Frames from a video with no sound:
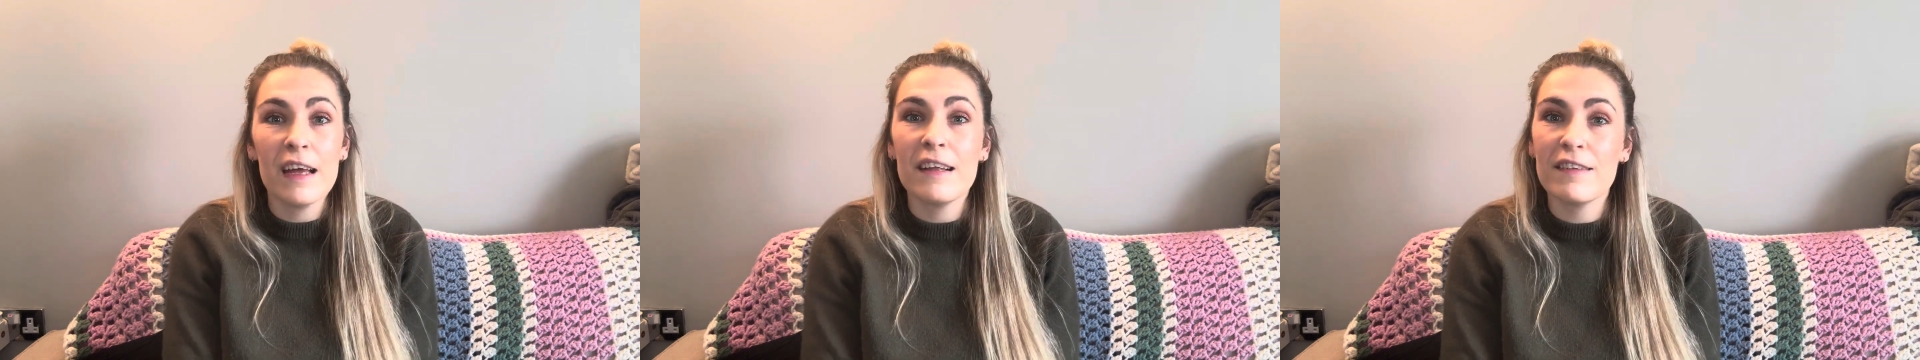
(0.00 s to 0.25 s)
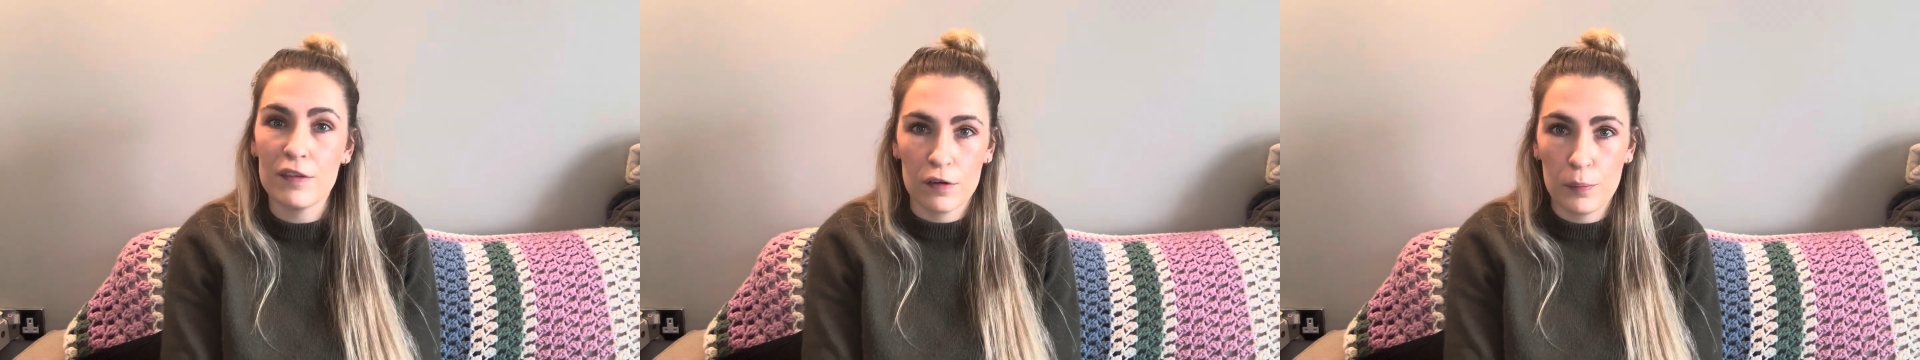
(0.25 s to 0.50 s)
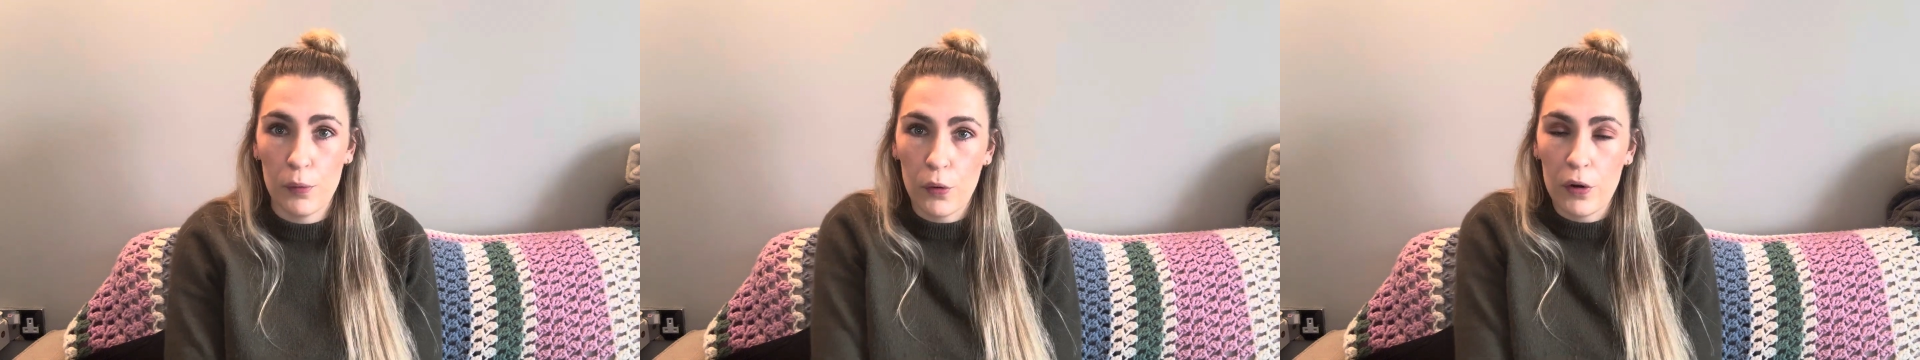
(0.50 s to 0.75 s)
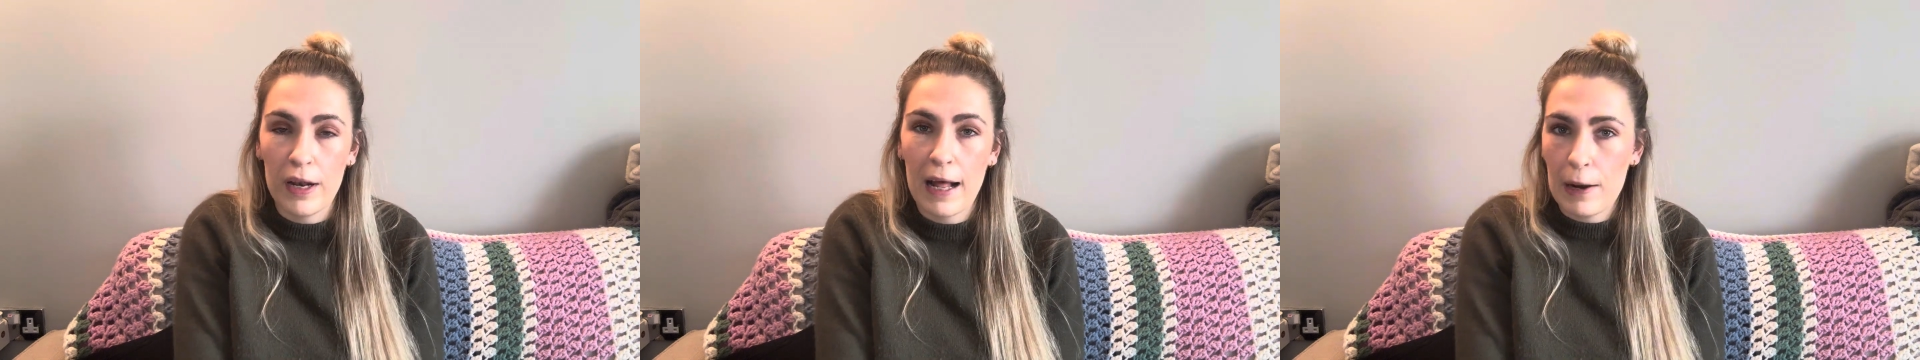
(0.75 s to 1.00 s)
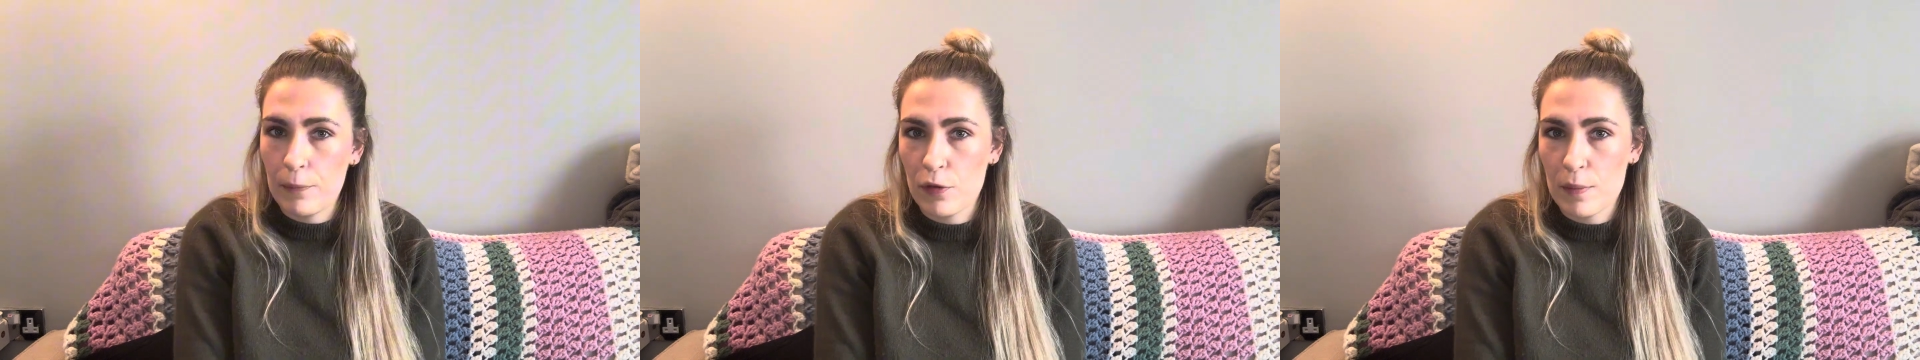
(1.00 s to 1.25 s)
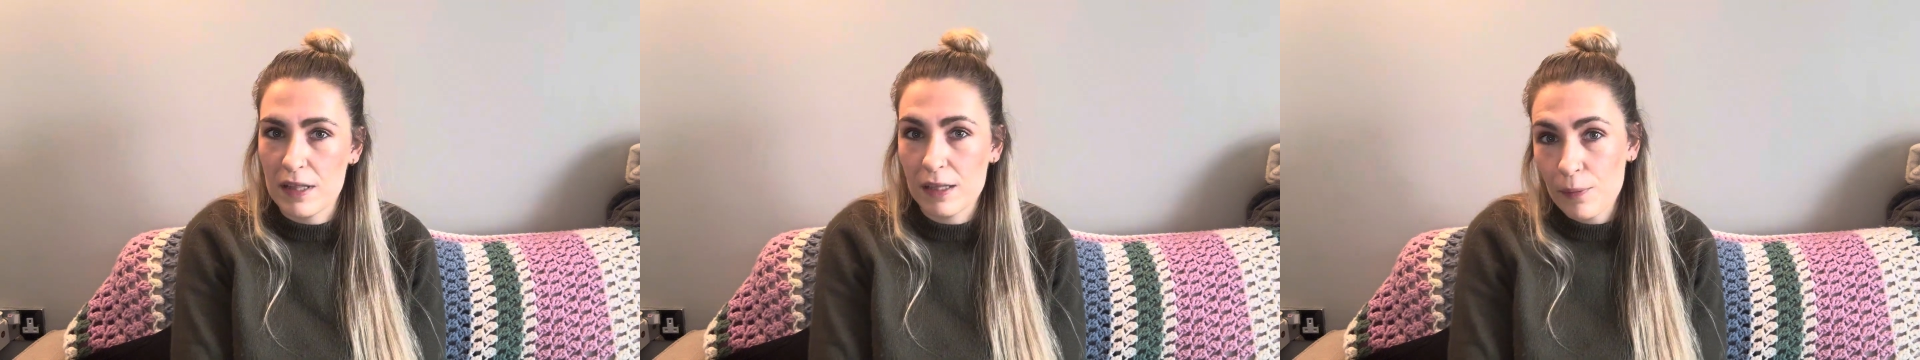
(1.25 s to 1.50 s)
to support and help them
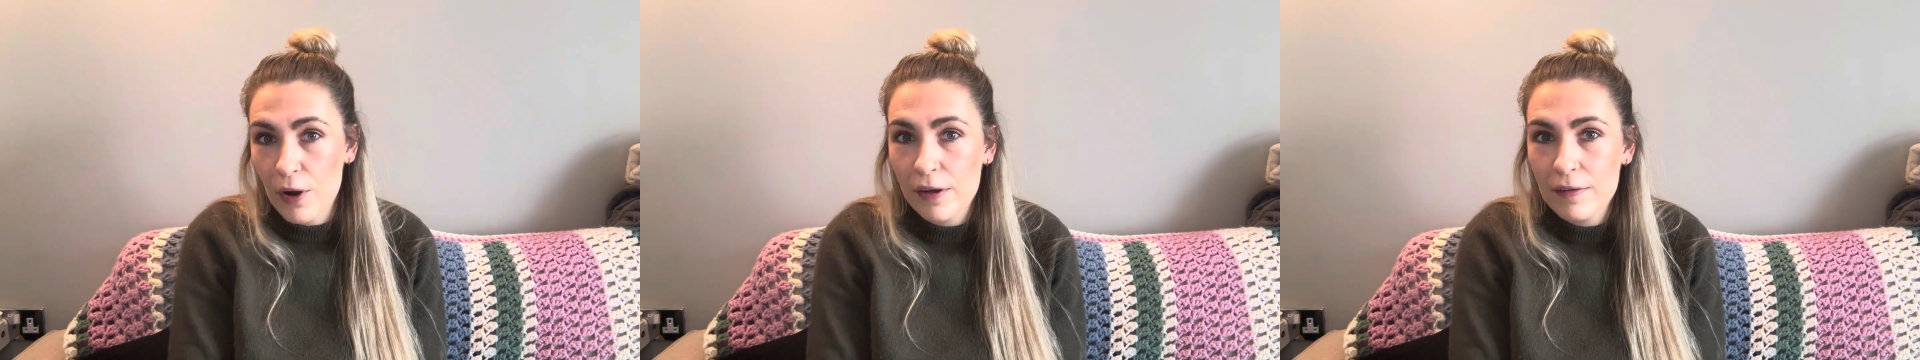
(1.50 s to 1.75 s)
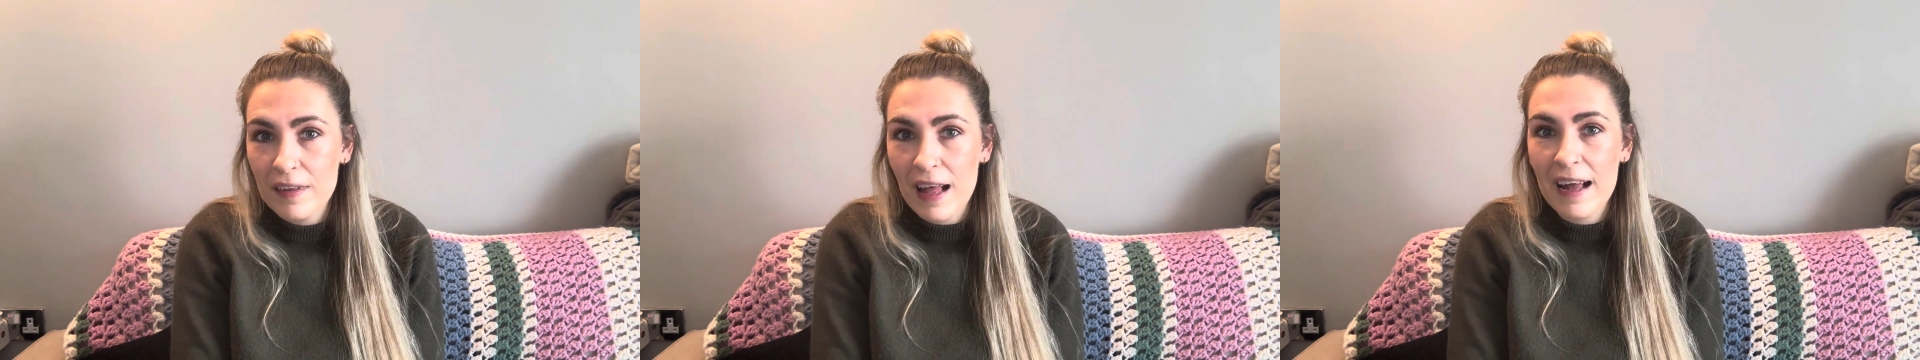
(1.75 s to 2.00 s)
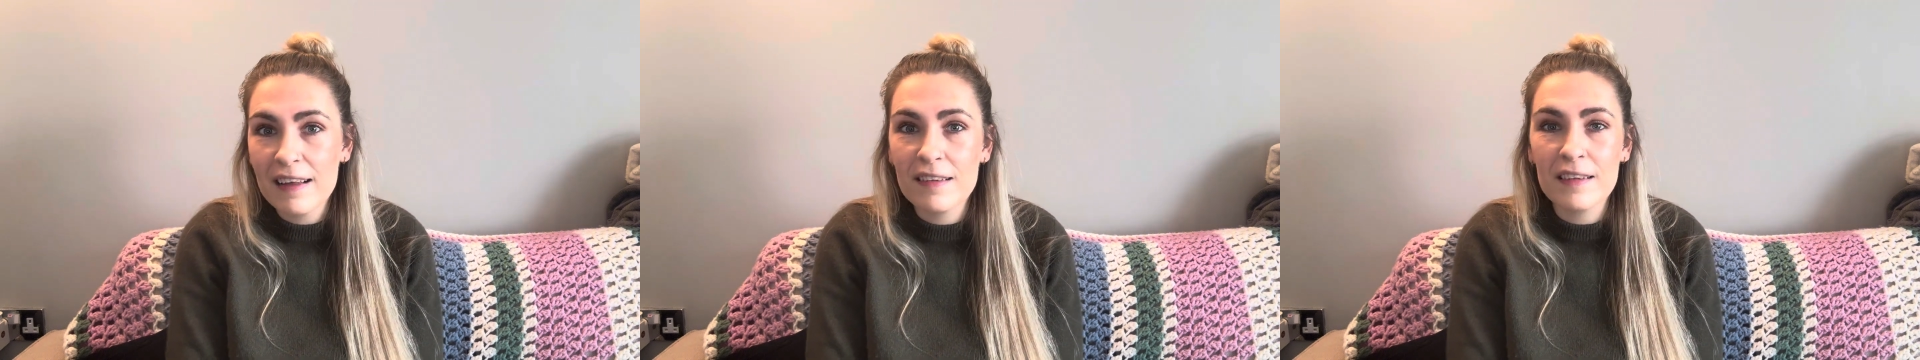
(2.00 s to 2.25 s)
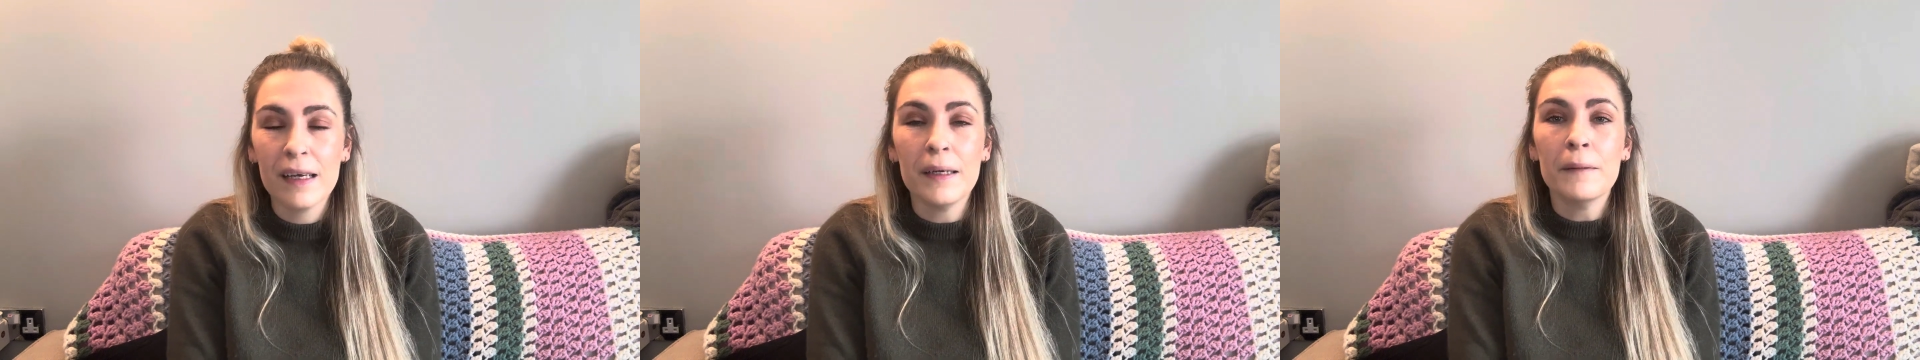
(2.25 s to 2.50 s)
in the process.